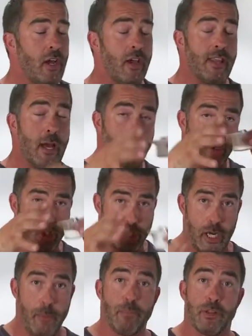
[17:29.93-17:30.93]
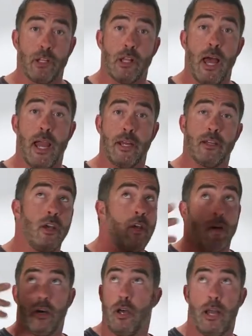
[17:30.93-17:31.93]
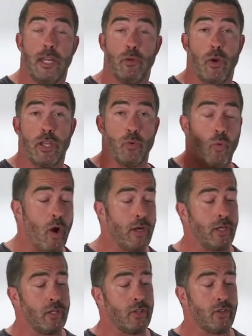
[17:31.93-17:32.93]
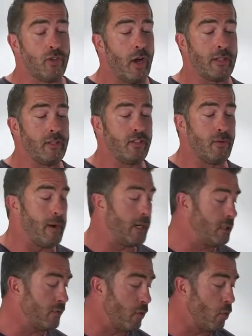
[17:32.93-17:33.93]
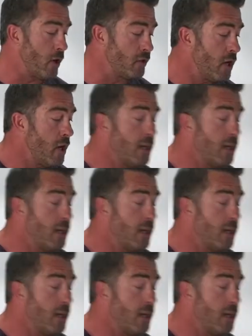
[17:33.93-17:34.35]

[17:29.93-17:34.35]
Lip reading: and that will shape the light any way you want. You can design these in many different ways.